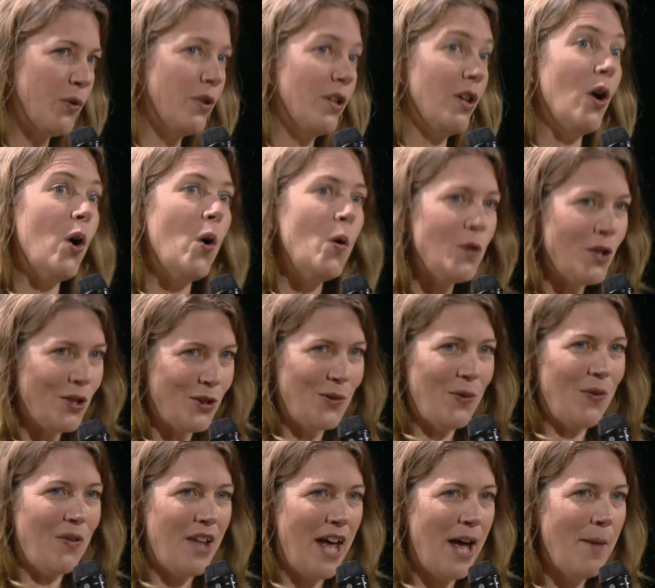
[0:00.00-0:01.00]
the onus
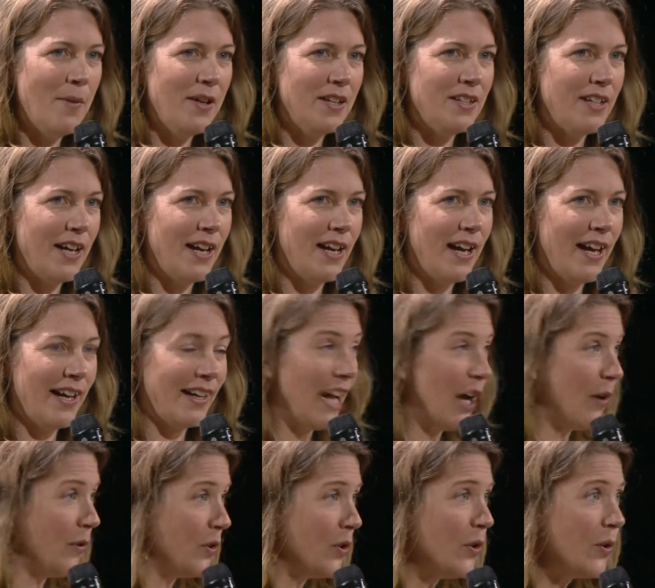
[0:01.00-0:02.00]
on them and say, like,
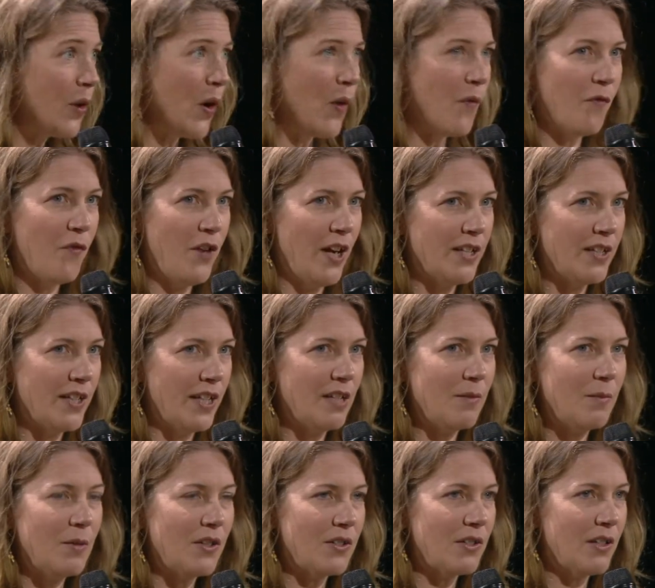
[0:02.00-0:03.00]
now you go fix it.
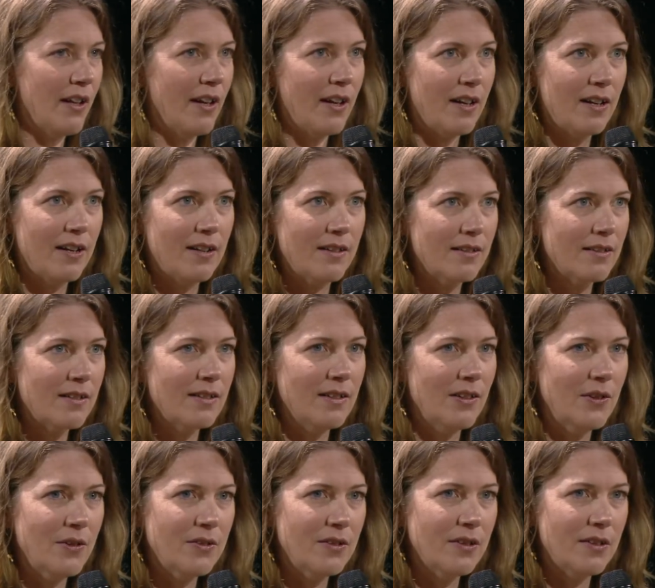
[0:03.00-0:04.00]
Because, like,
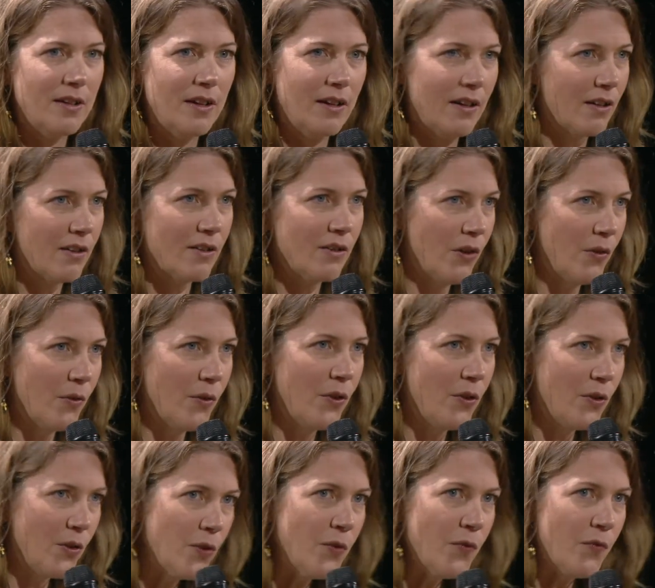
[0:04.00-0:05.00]
they're like, no,
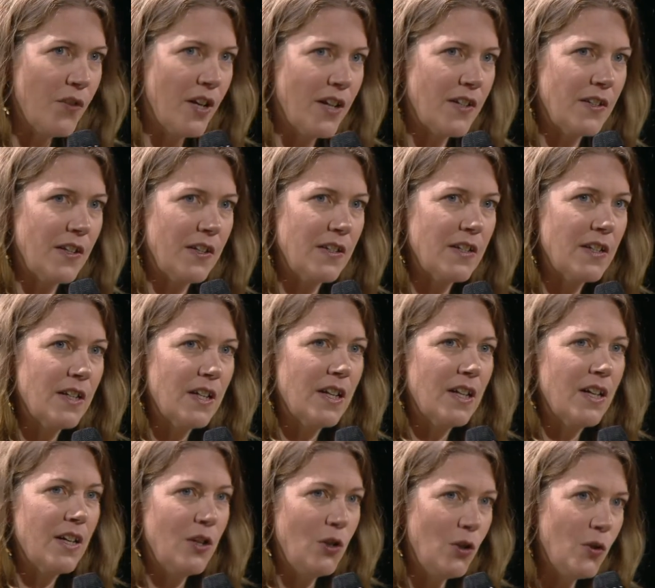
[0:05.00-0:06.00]
you fix it.
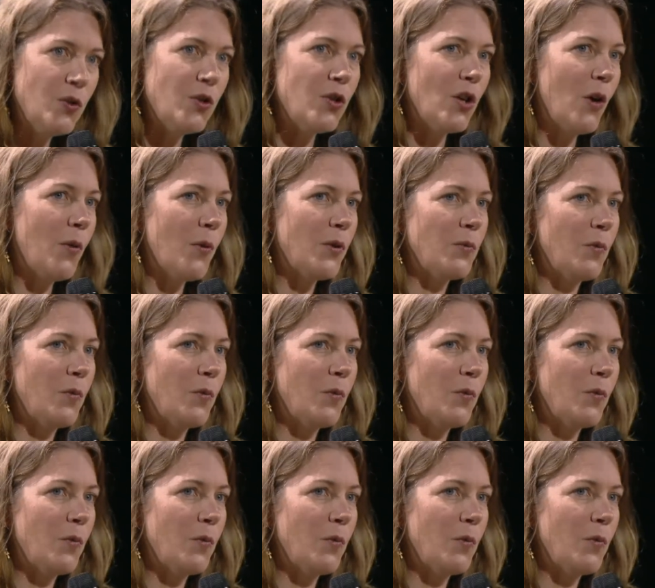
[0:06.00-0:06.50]
You show us